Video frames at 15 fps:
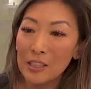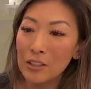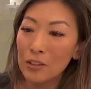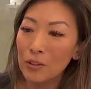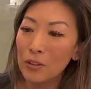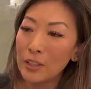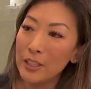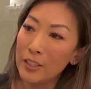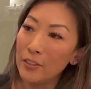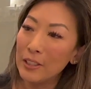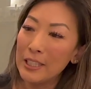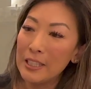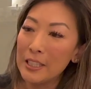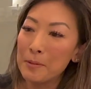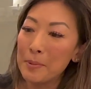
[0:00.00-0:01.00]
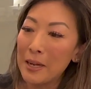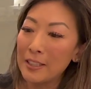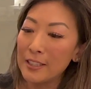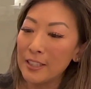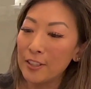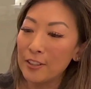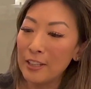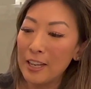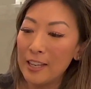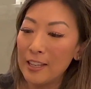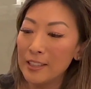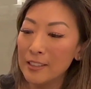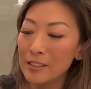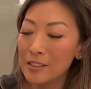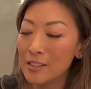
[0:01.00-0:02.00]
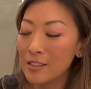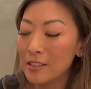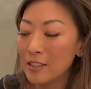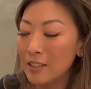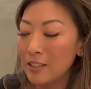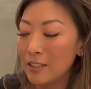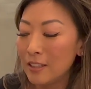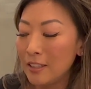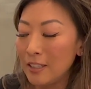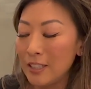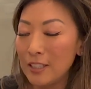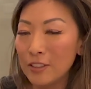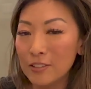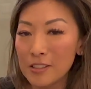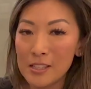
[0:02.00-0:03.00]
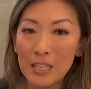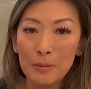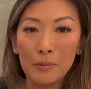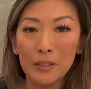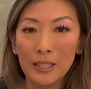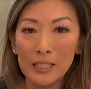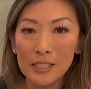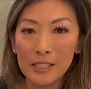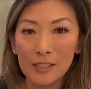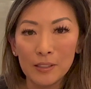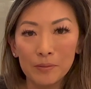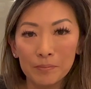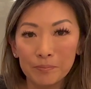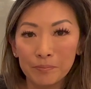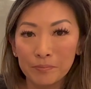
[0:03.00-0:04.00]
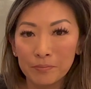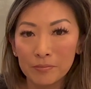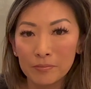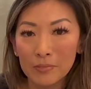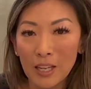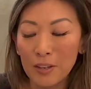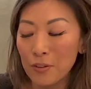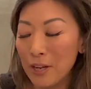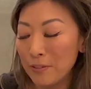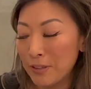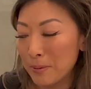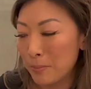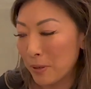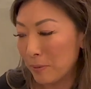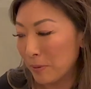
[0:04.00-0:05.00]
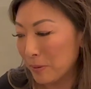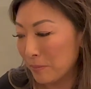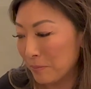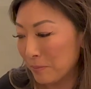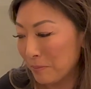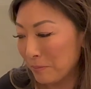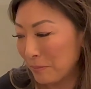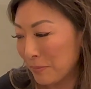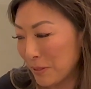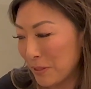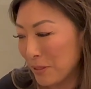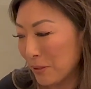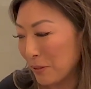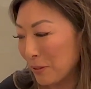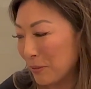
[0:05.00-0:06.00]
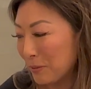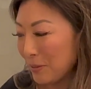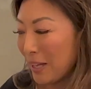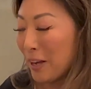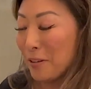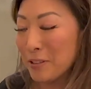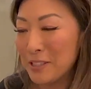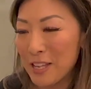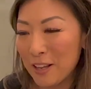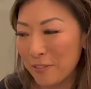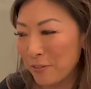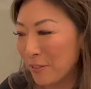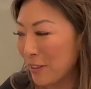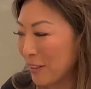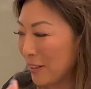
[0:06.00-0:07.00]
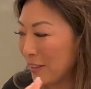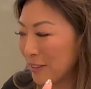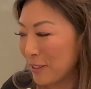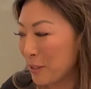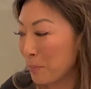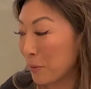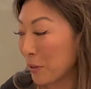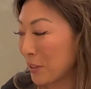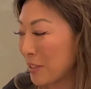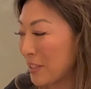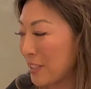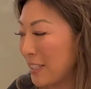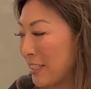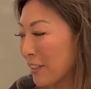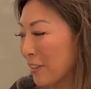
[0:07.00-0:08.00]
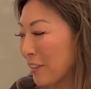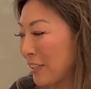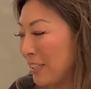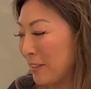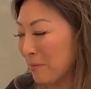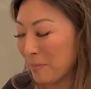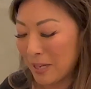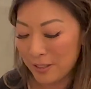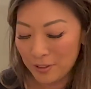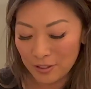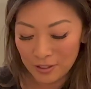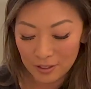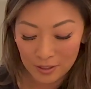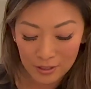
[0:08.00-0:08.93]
or anything back there, and it'll stabilize it. I don't have that problem. So I always have sports gear in my car.